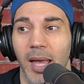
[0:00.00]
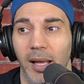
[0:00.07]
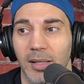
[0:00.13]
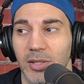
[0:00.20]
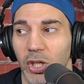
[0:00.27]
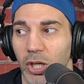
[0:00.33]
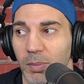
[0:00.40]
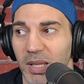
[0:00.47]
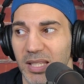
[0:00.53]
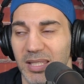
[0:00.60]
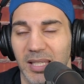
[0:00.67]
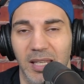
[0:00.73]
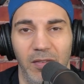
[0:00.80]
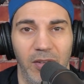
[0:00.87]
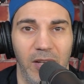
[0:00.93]
because they're going to be a
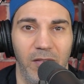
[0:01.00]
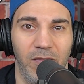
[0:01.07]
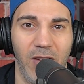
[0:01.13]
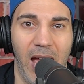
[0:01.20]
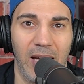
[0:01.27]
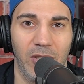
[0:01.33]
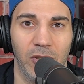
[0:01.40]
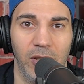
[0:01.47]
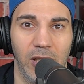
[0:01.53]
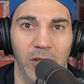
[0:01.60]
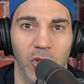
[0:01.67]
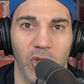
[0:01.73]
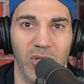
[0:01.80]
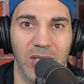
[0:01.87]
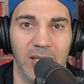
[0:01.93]
significant factor
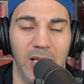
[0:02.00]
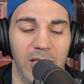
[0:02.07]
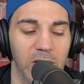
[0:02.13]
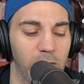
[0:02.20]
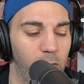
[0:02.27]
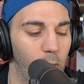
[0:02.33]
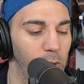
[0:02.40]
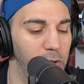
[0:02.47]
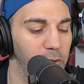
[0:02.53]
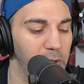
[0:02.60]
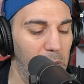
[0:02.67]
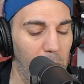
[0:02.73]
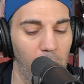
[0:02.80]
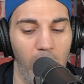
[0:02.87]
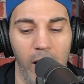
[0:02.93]
in your success for your
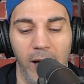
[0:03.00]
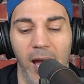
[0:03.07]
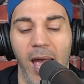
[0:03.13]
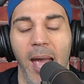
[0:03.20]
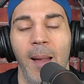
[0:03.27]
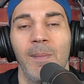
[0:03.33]
year long.